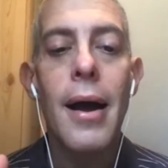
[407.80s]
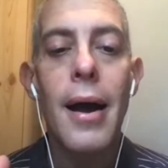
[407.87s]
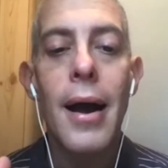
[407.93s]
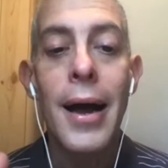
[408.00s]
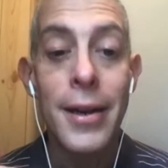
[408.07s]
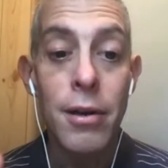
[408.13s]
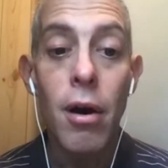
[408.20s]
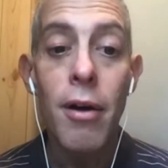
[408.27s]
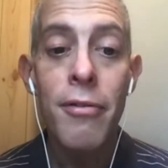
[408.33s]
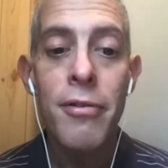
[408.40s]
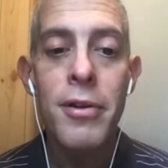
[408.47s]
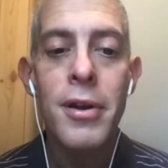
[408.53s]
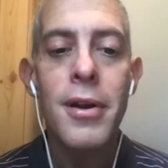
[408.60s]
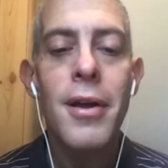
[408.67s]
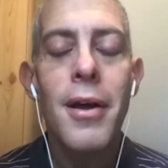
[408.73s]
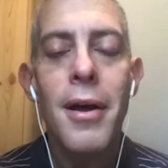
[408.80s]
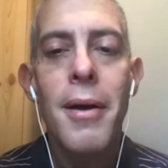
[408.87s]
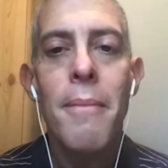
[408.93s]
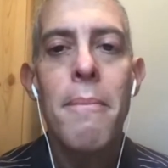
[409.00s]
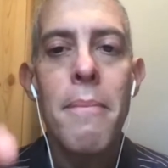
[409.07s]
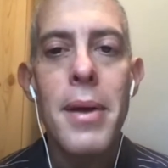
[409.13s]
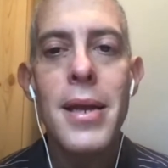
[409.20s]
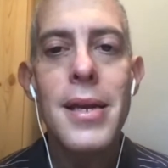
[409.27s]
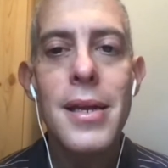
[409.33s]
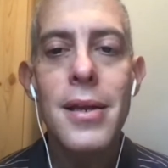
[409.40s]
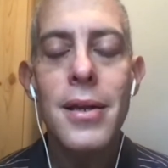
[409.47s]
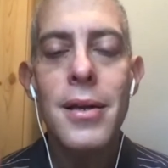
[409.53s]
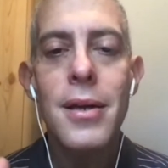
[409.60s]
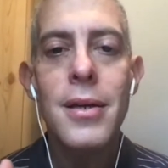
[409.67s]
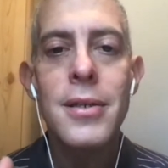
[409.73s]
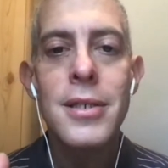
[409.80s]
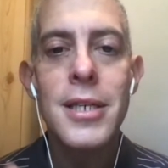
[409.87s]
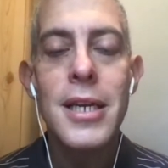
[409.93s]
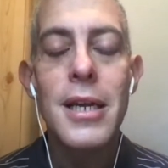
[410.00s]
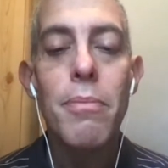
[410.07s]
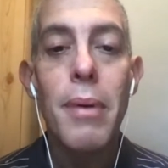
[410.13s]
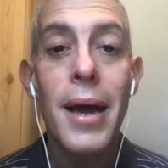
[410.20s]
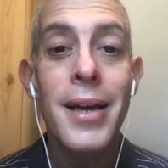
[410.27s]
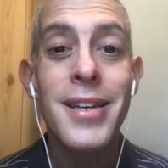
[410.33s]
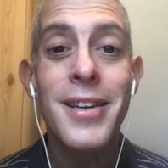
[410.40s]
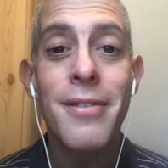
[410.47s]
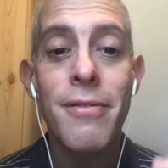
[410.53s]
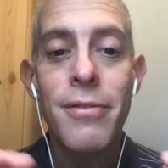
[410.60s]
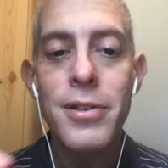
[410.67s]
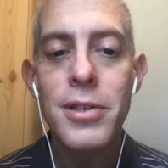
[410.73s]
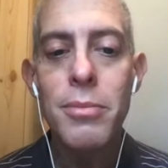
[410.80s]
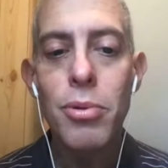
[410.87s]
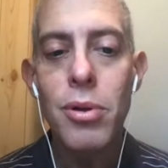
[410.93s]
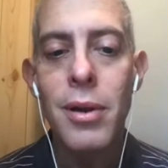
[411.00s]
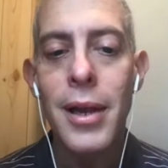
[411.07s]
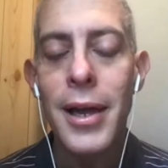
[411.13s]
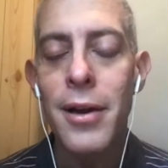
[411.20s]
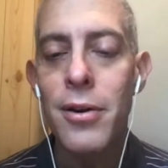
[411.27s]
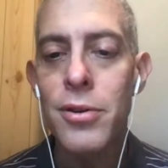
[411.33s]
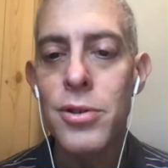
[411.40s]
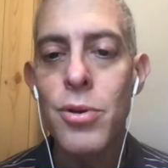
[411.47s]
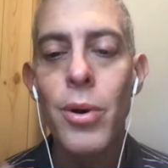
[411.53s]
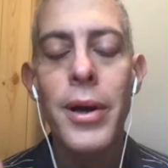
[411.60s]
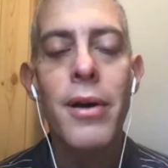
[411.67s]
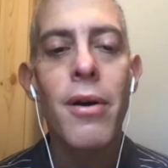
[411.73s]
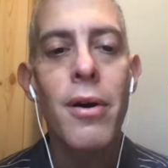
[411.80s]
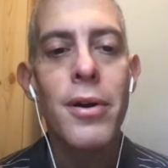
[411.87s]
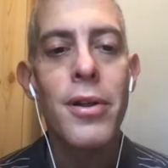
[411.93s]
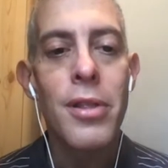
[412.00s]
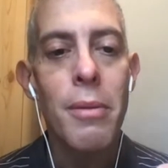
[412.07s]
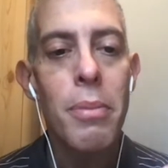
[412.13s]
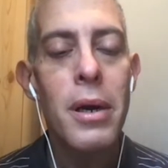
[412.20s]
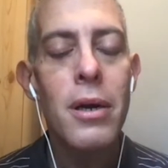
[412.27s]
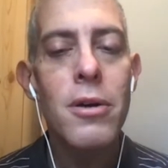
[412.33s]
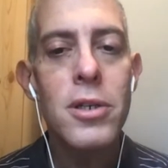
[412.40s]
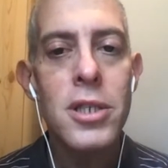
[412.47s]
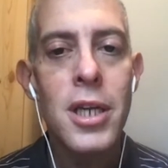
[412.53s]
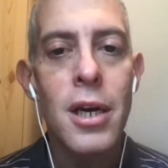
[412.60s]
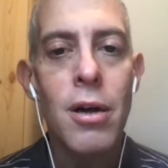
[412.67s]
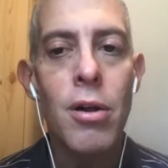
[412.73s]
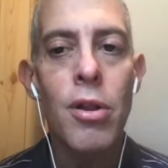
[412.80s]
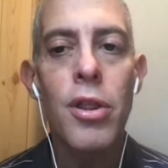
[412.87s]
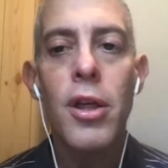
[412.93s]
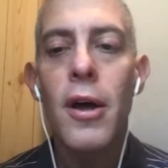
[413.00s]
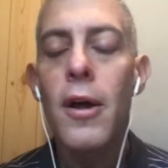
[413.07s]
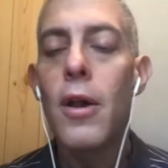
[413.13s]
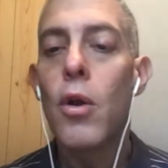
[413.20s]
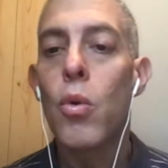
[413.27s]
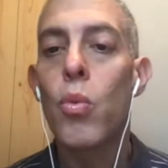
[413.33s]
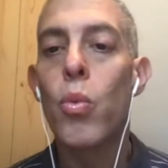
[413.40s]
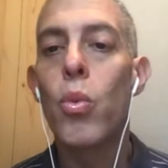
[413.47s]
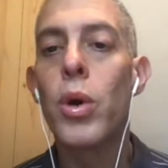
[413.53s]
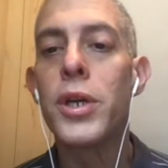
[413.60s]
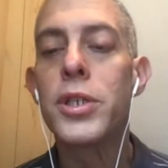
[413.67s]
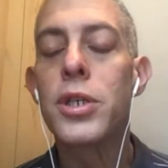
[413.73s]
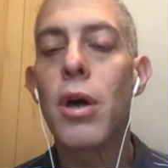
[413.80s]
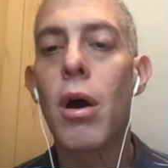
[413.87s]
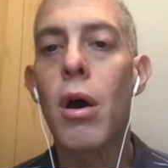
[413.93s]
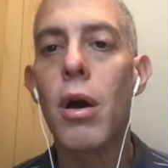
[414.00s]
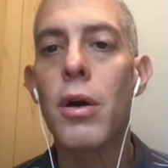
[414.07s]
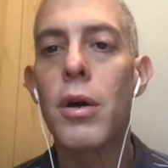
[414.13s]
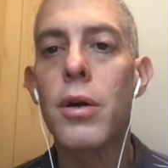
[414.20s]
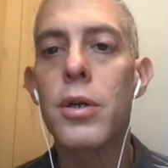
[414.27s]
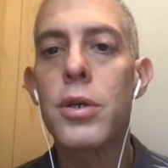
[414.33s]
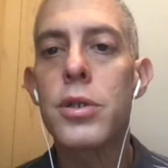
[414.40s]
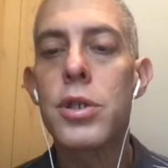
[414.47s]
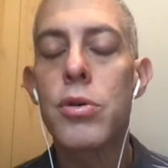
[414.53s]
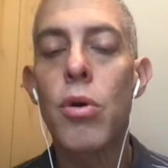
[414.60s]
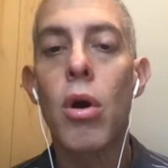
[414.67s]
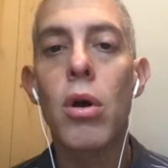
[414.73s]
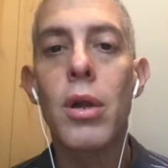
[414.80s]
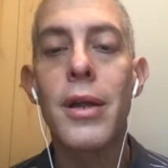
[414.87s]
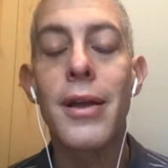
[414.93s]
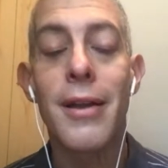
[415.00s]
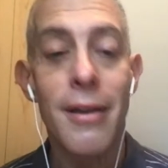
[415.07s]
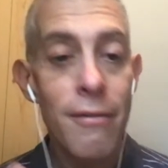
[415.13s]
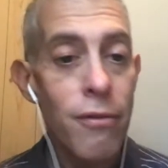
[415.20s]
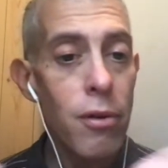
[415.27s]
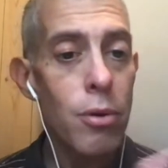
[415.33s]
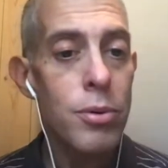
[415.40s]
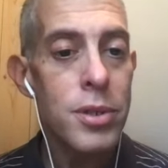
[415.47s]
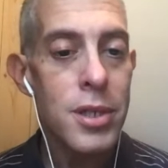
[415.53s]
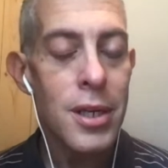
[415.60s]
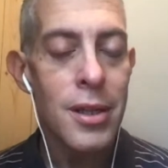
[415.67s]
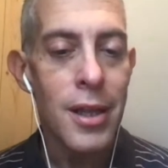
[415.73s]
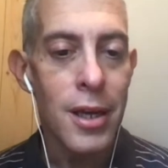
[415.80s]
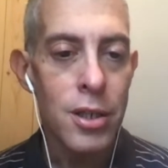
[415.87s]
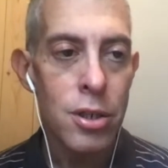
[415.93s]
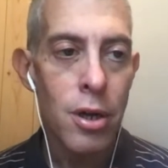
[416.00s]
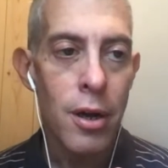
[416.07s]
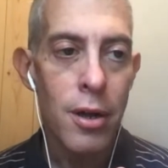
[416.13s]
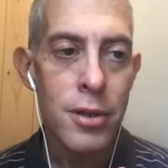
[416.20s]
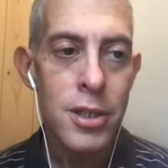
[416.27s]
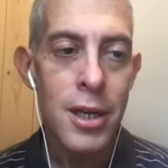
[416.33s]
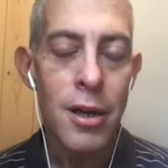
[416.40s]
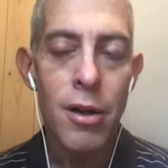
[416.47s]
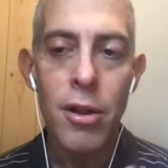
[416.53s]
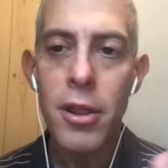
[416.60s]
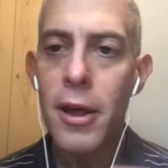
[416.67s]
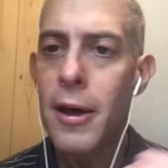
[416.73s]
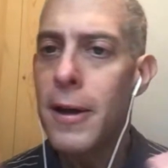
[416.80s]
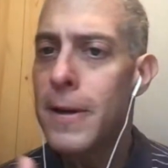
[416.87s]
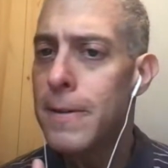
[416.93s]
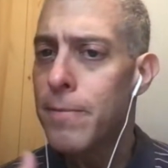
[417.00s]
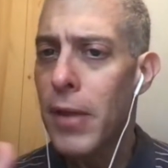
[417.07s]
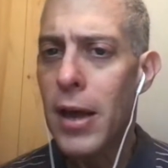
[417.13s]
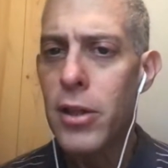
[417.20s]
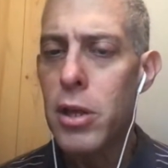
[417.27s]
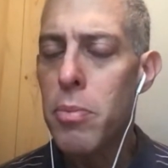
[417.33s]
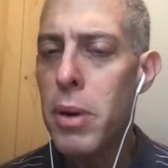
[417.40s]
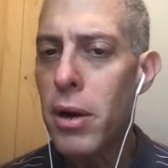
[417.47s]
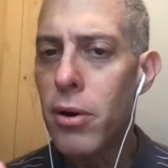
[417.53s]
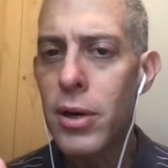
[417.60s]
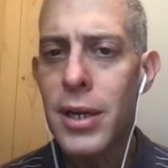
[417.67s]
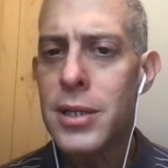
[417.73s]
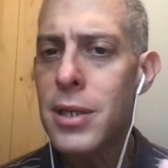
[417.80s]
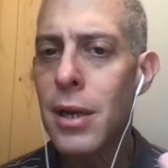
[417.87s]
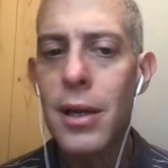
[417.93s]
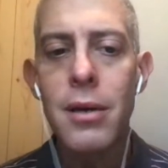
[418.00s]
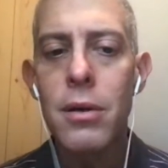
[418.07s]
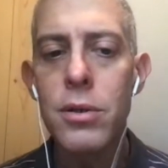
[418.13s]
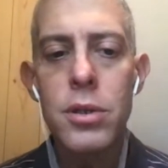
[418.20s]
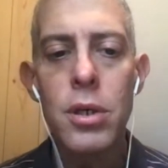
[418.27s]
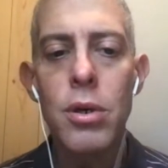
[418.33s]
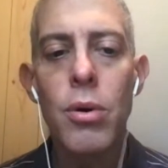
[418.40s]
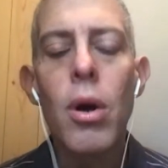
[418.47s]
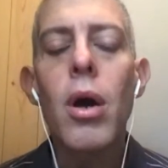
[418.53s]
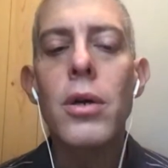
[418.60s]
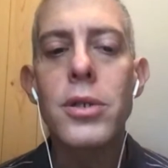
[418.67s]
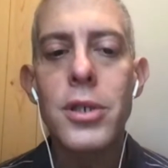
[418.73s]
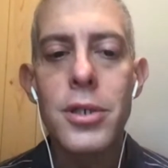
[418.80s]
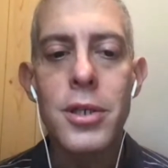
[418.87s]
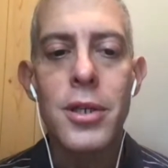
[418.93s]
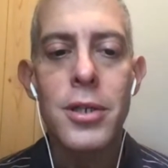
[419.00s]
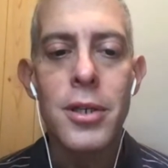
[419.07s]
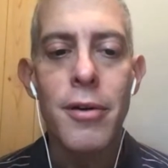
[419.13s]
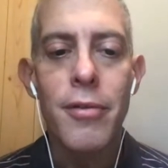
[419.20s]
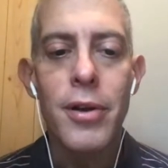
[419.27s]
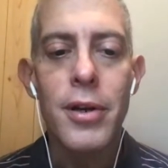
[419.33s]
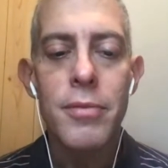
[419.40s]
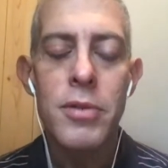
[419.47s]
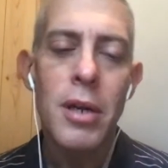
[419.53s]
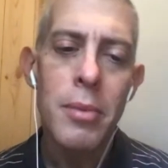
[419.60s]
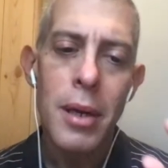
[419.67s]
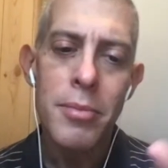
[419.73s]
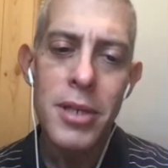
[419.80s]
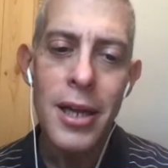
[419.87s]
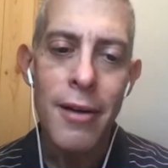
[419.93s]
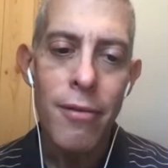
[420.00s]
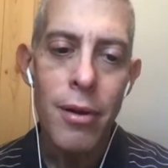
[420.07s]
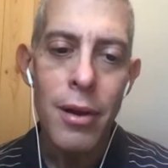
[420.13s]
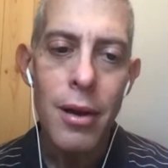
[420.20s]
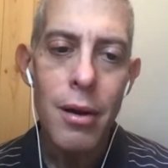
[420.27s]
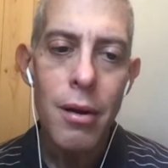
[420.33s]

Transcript: and often many deep and invisible layers going on in the parent's health, which are strongly influencing that child's health. And the parent has little to no consciousness of it. Sometimes they have a little